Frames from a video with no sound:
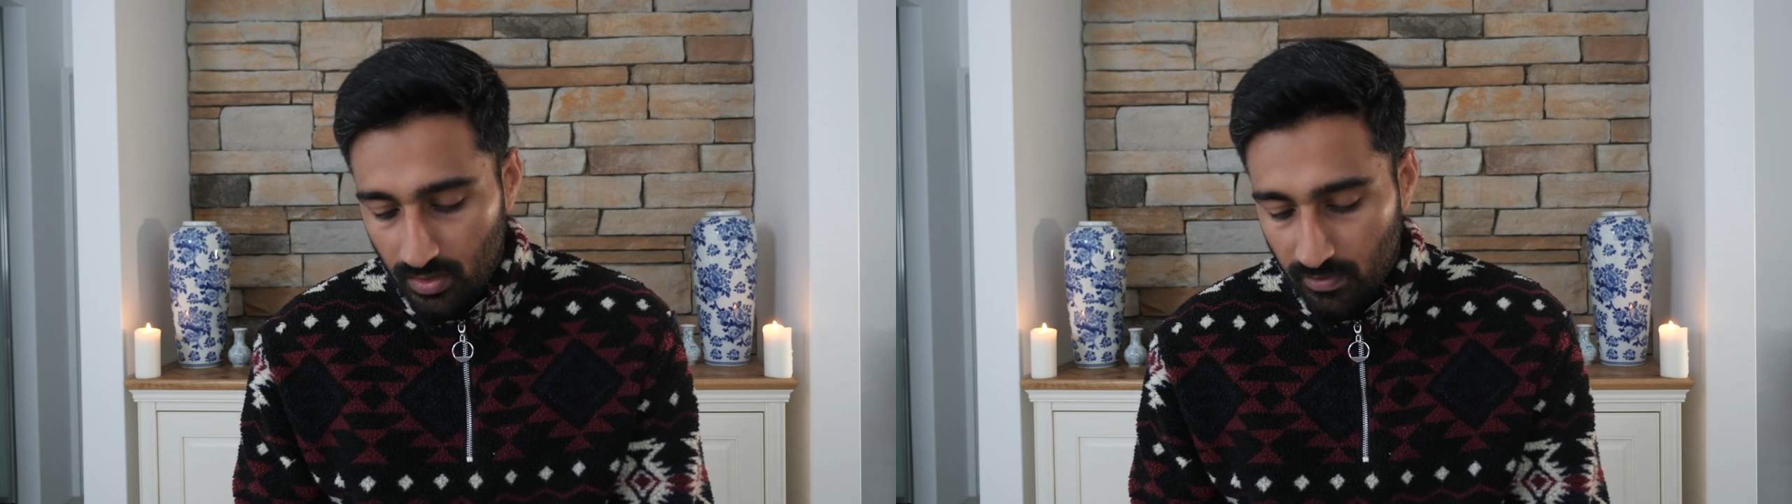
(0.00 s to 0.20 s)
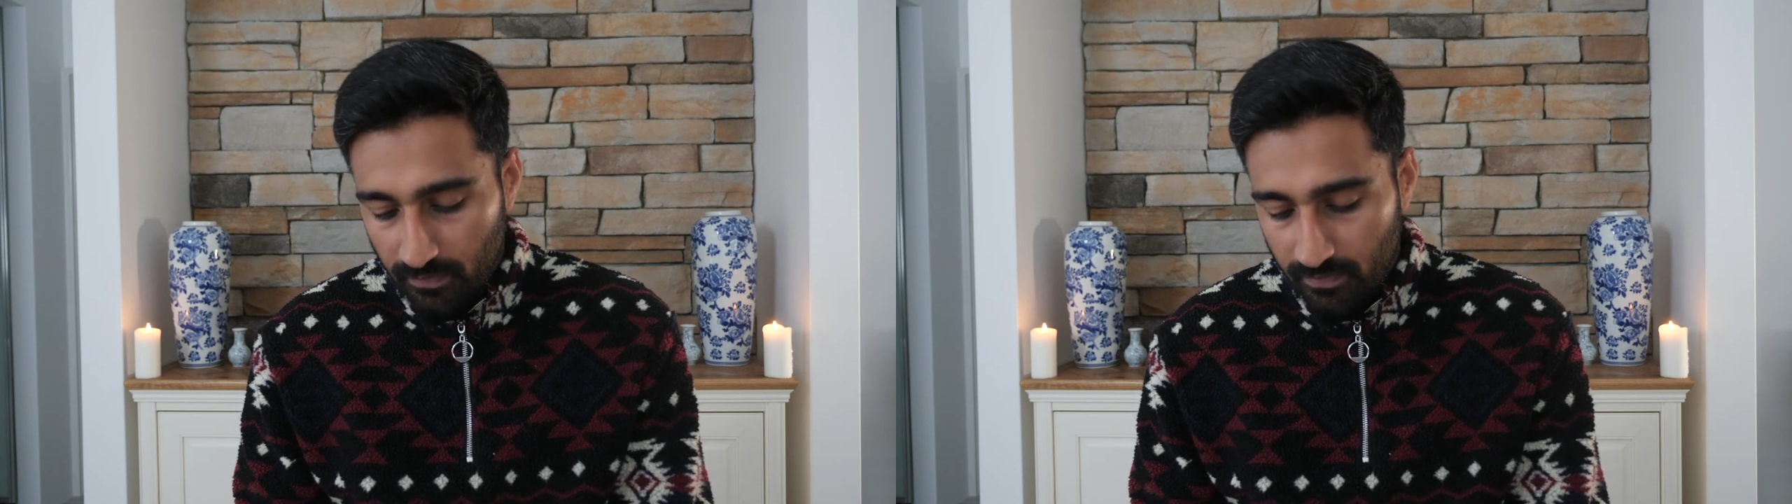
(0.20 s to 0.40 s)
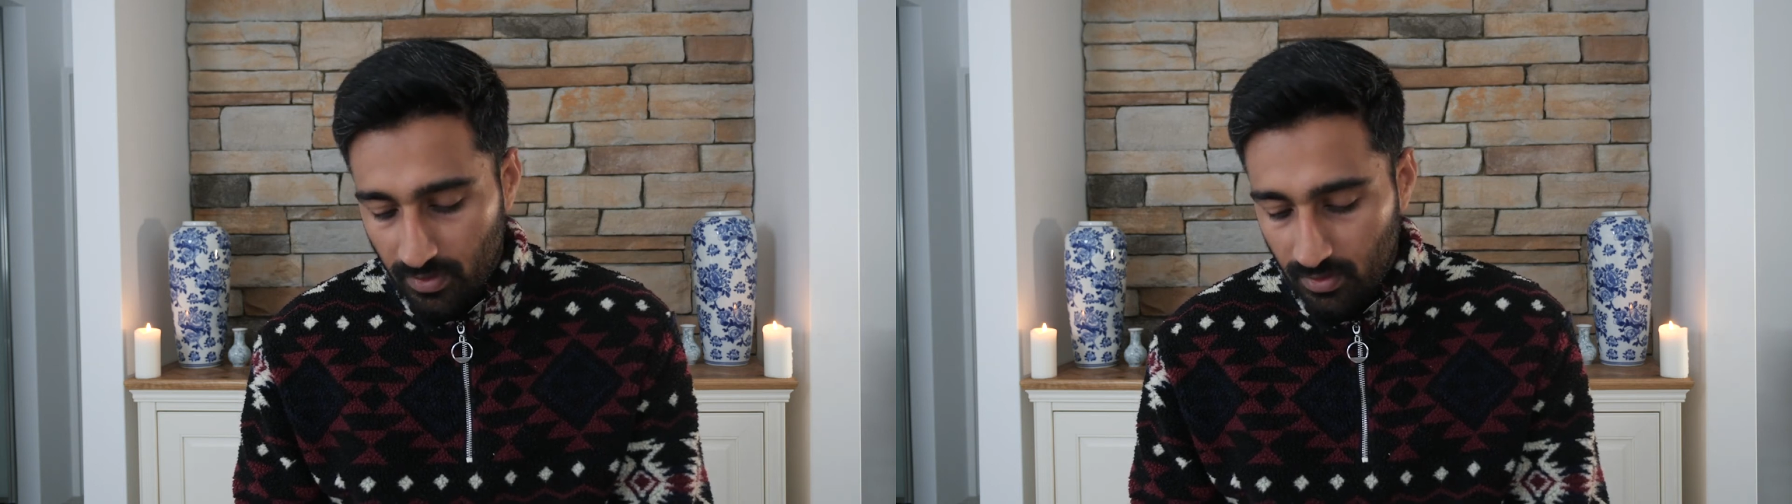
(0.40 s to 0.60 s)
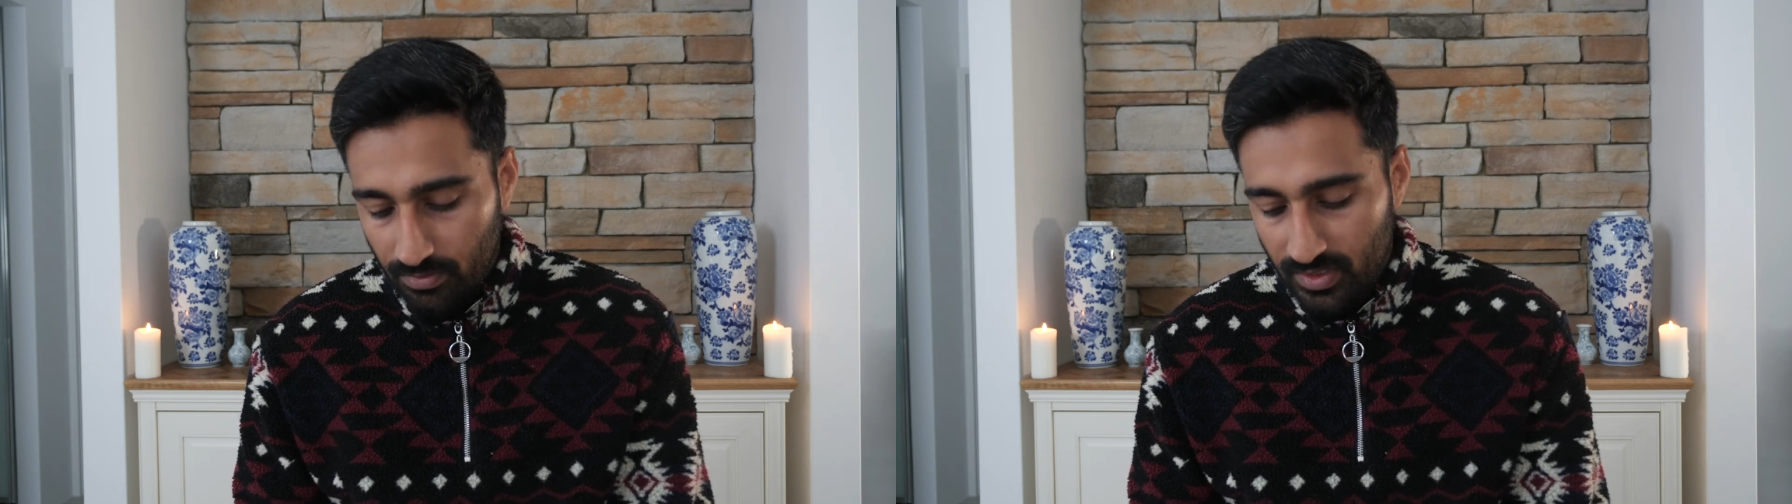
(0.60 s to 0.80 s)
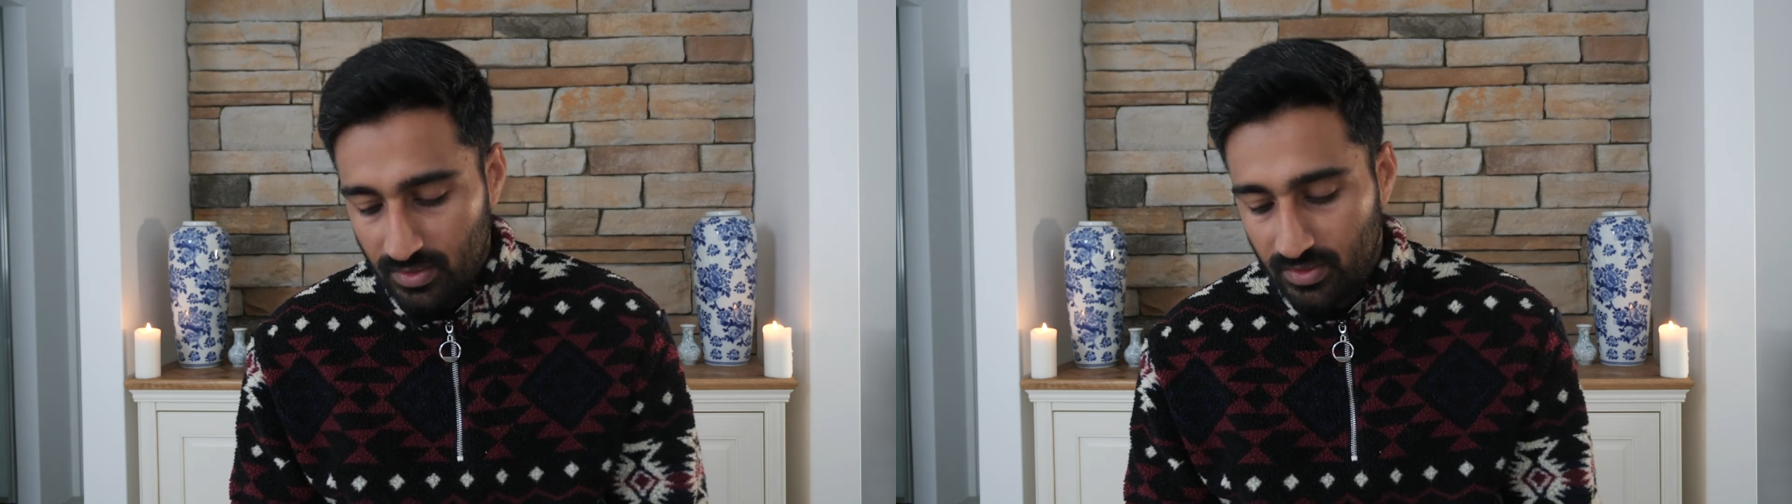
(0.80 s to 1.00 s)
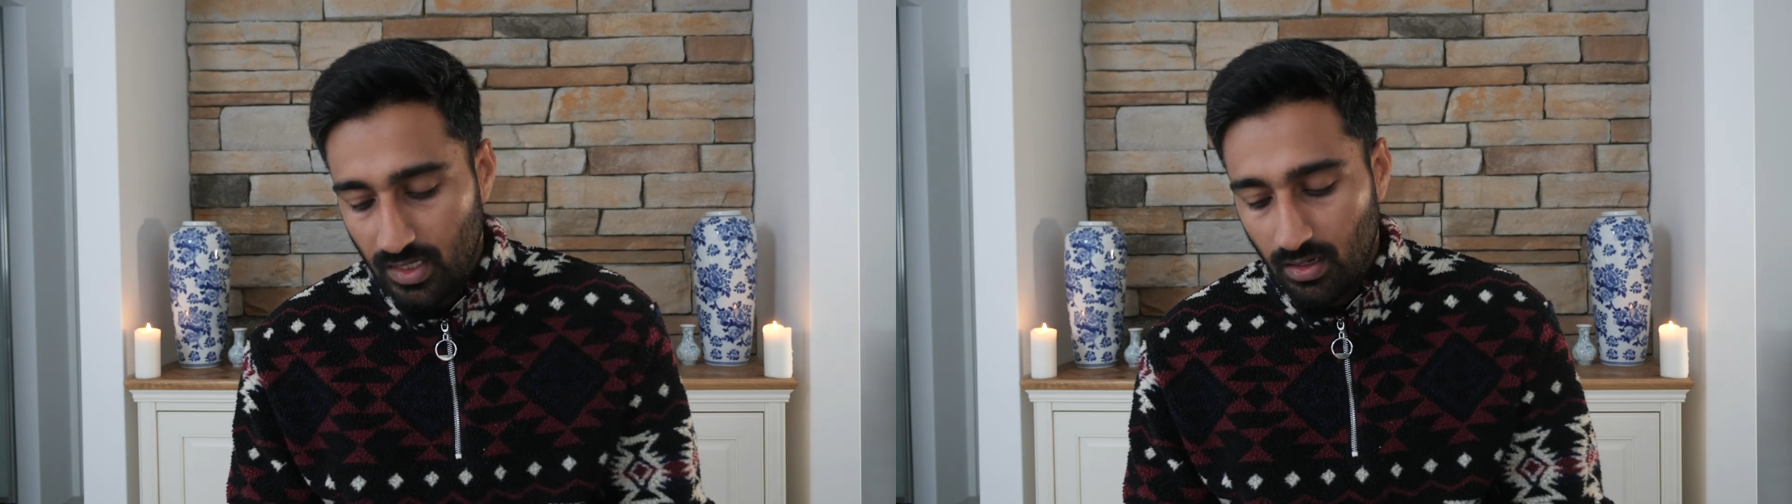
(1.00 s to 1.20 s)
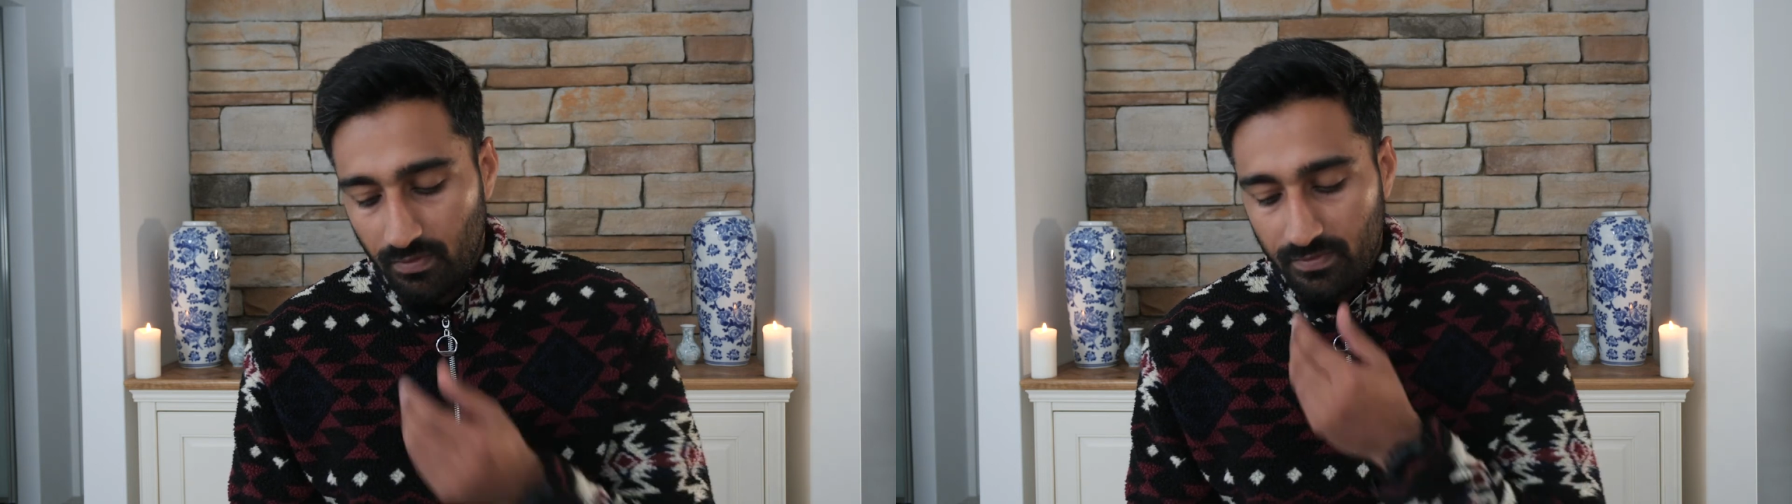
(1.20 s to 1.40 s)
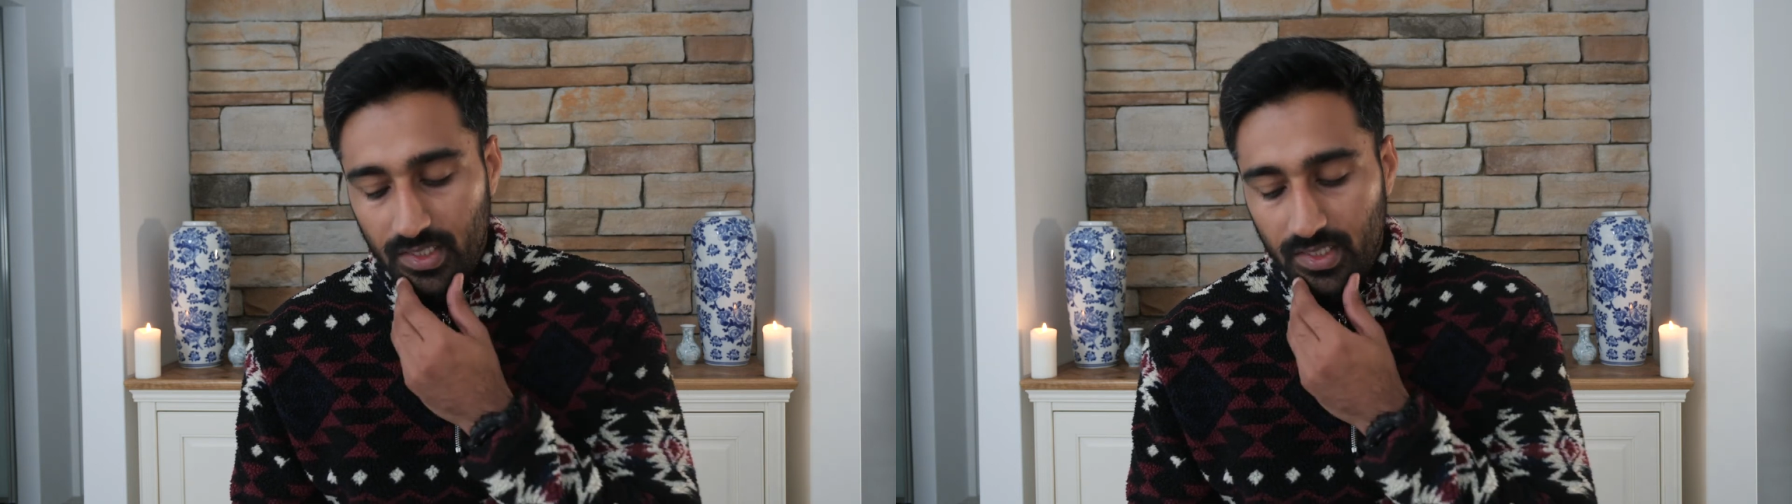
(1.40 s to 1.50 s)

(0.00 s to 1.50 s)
film itself